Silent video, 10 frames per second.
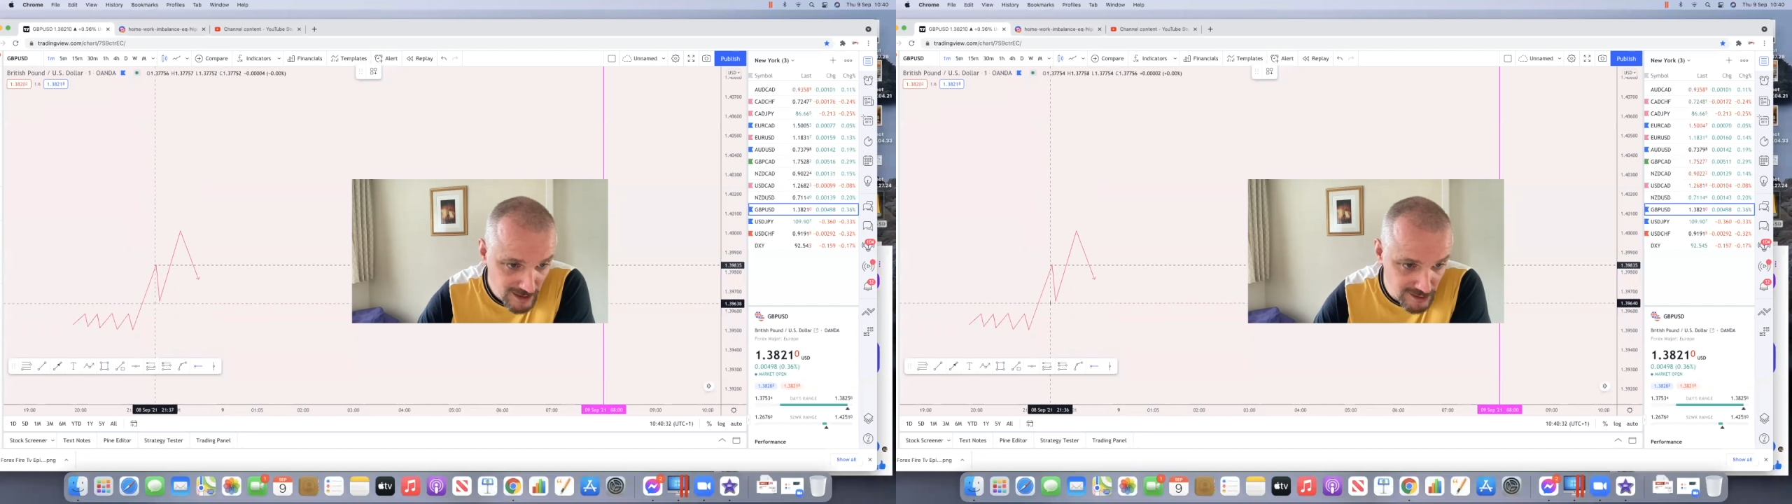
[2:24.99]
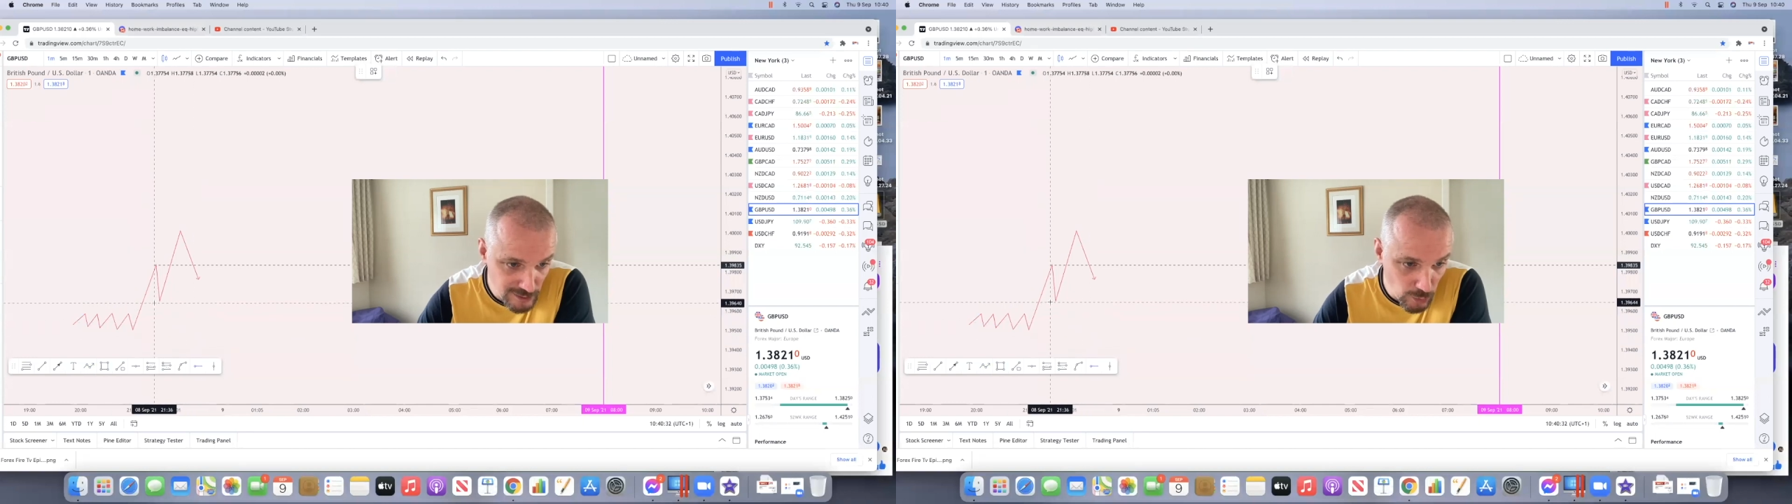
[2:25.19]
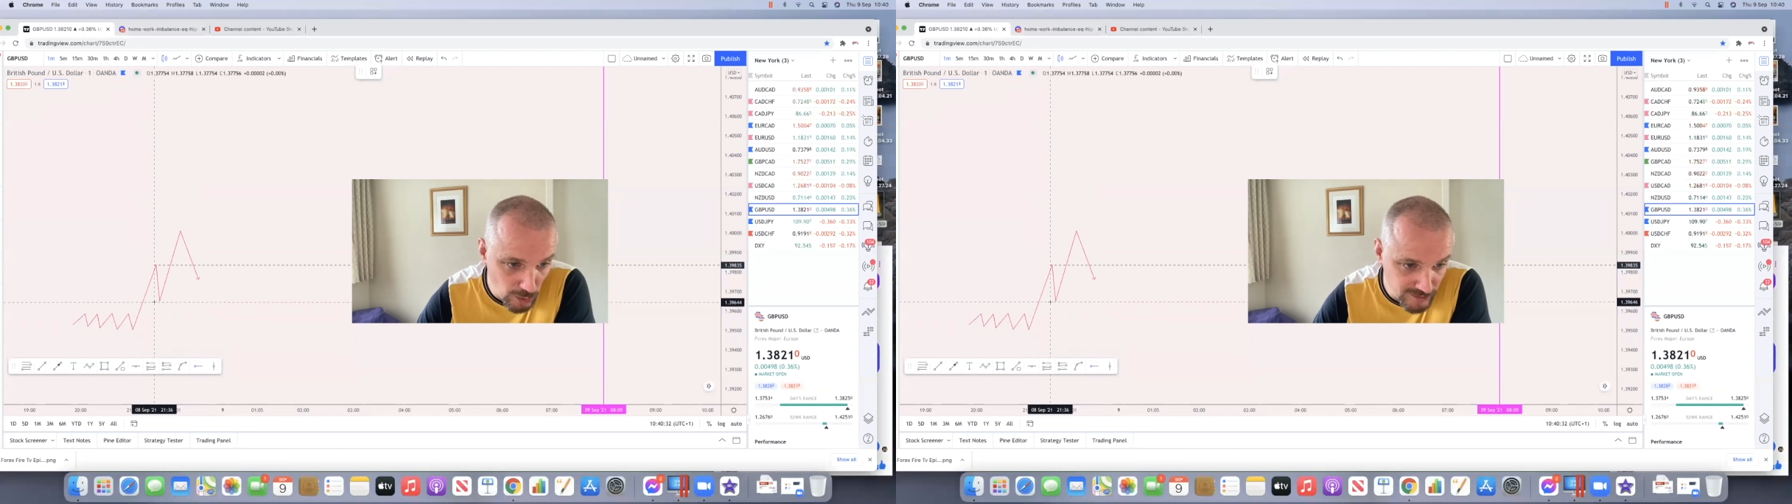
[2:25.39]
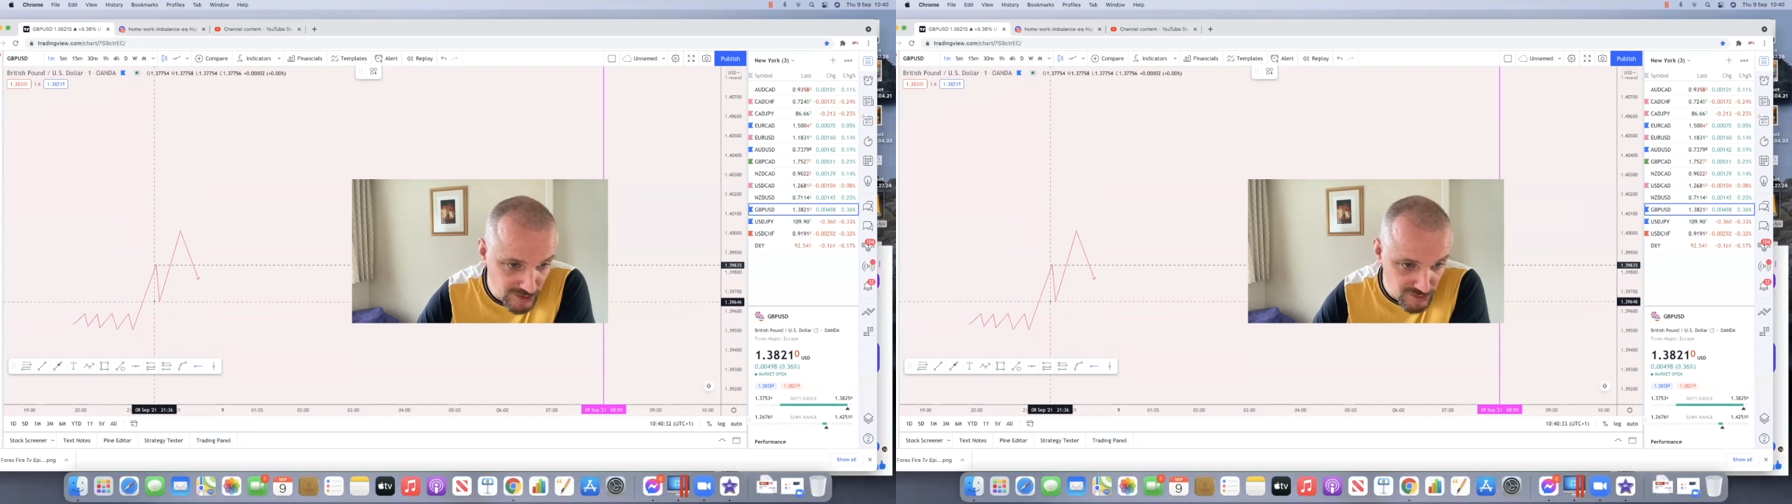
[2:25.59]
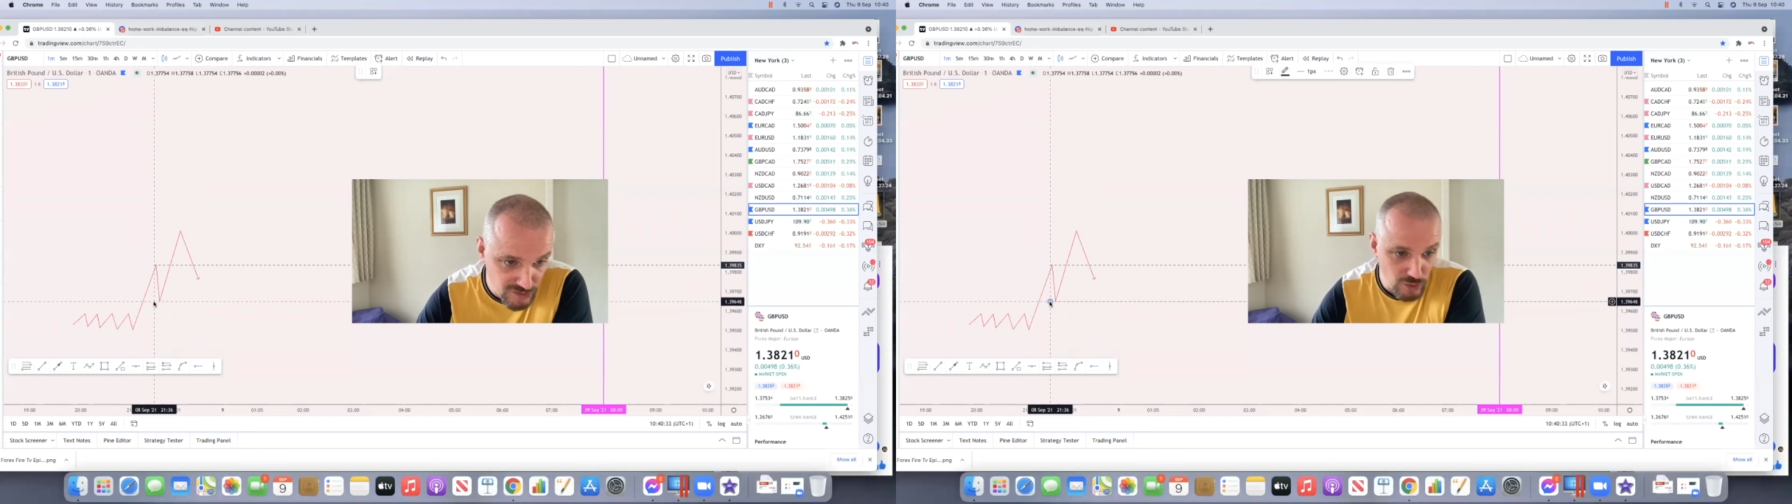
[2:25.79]
you want to
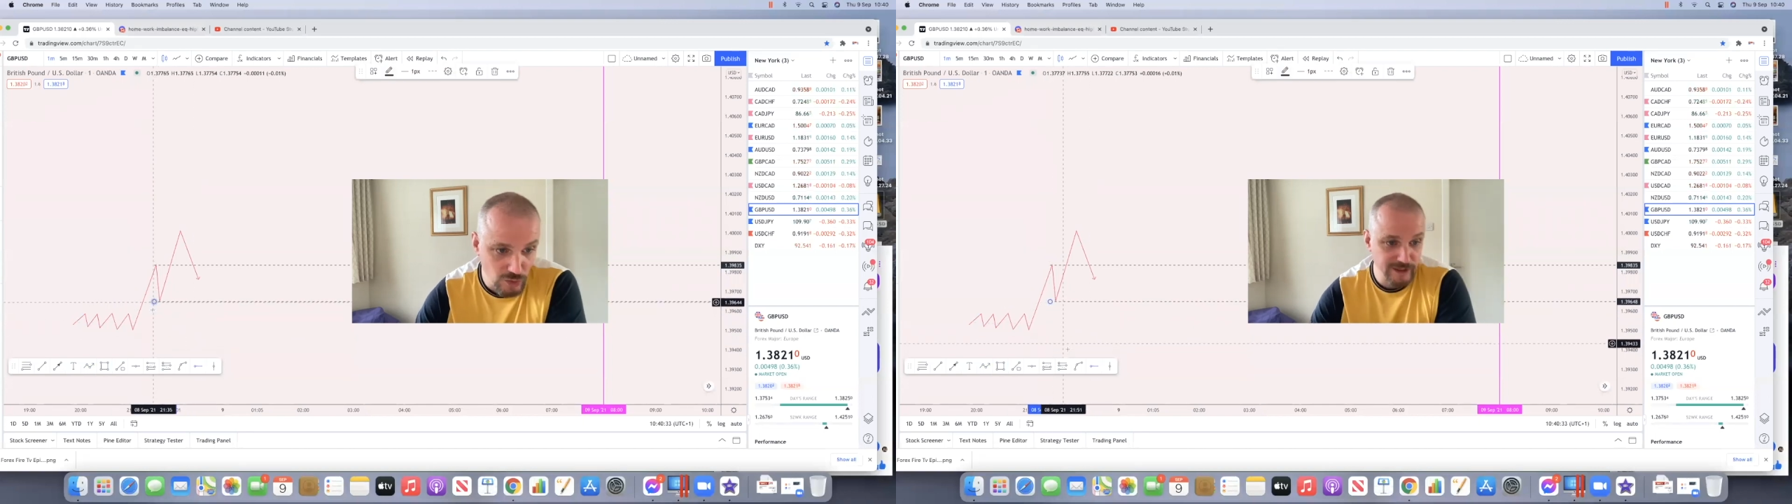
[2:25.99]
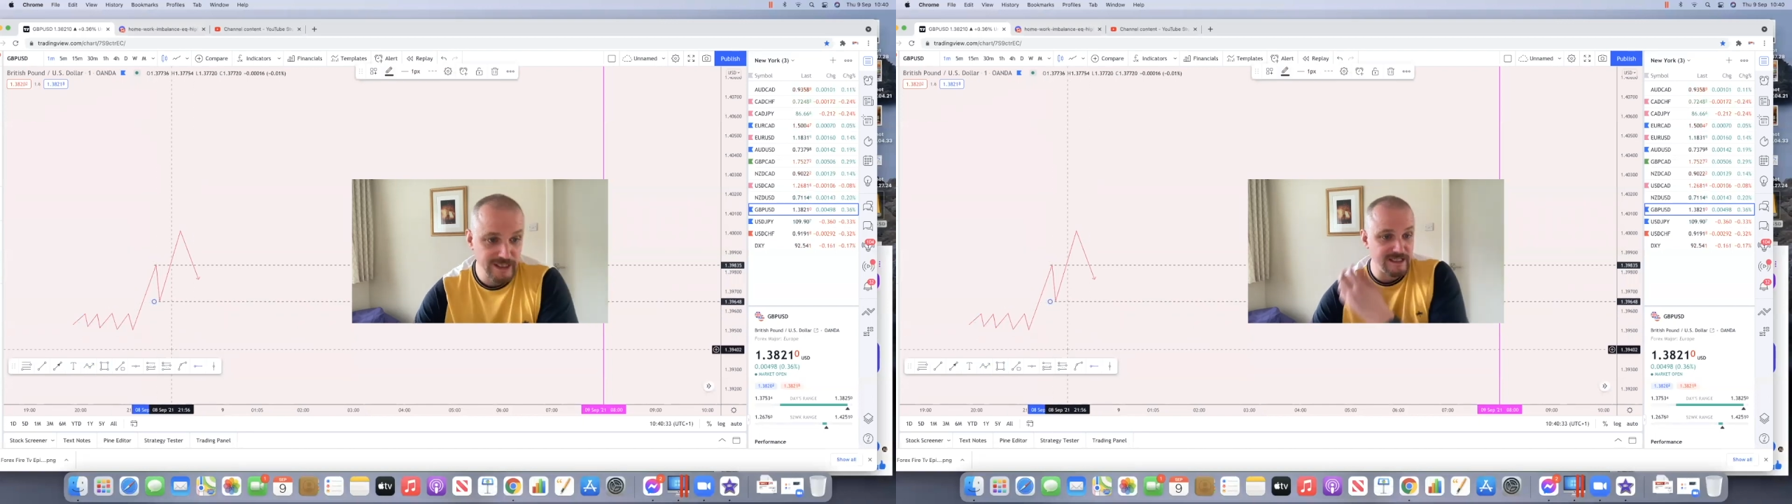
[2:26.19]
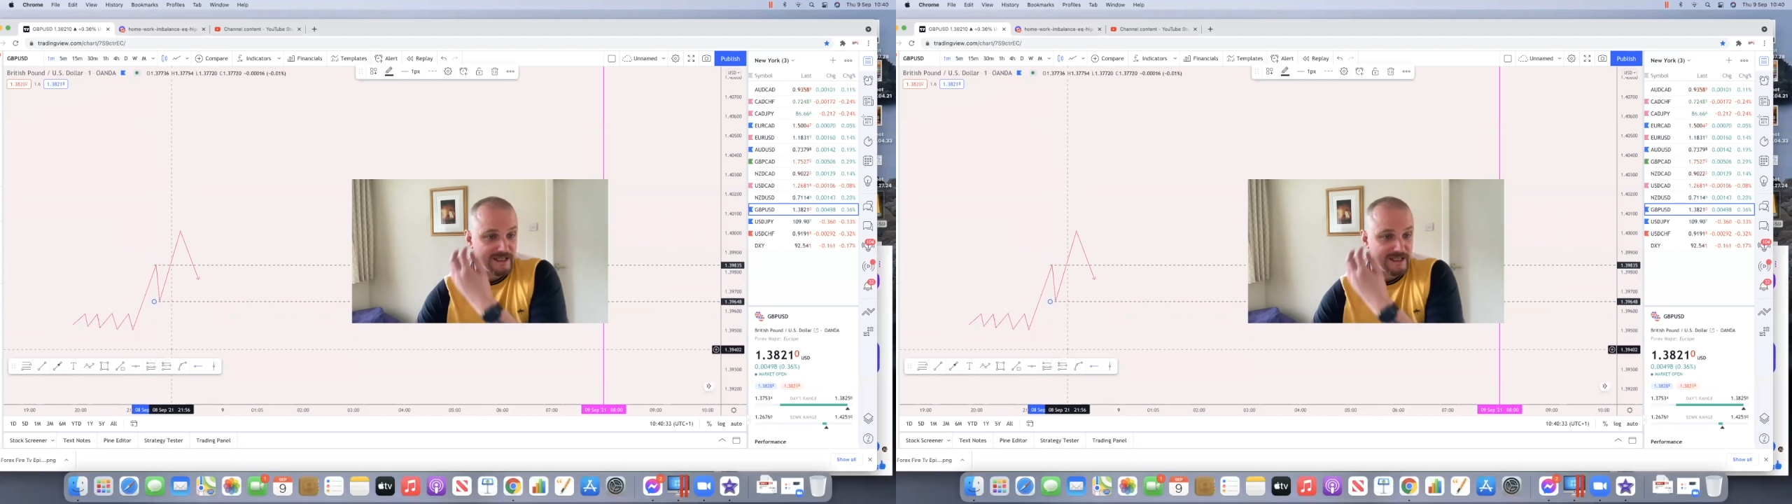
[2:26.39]
zone these